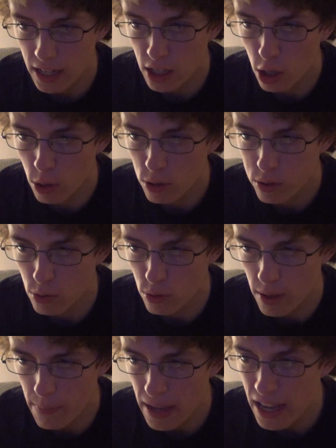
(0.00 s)
and go through
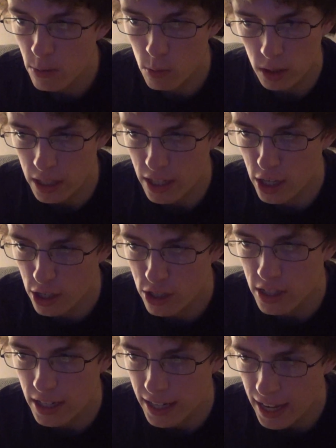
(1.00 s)
them, inwardly
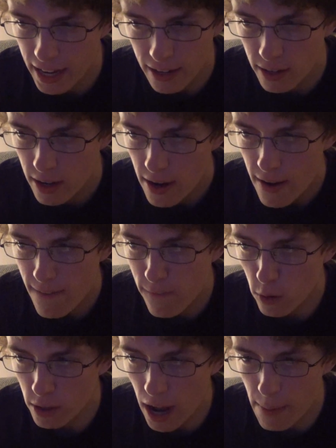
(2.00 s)
cursing Kate
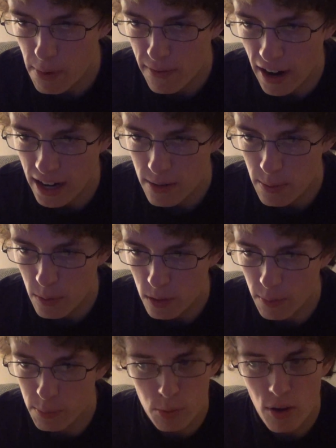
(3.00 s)
for not providing me with
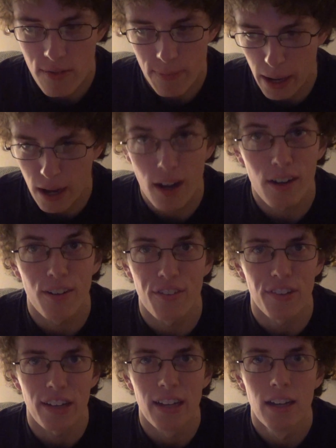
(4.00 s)
a brief
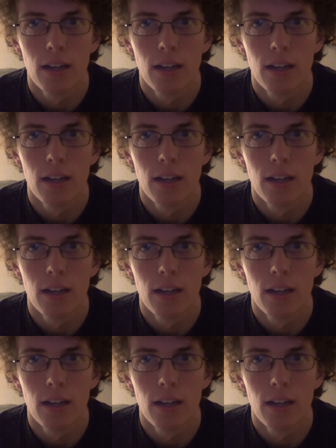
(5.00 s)
biography.